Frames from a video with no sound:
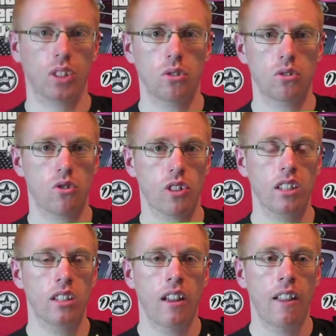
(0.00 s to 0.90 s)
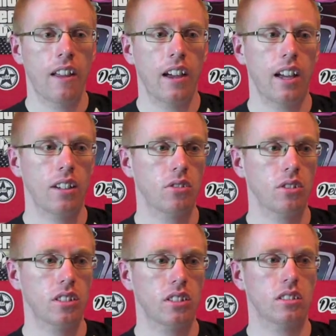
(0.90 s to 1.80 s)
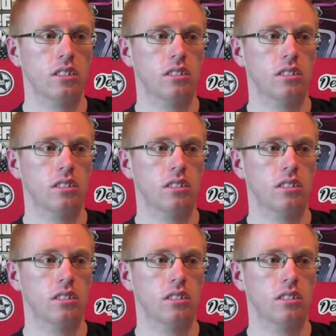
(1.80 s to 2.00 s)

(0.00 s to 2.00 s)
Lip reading: country and all your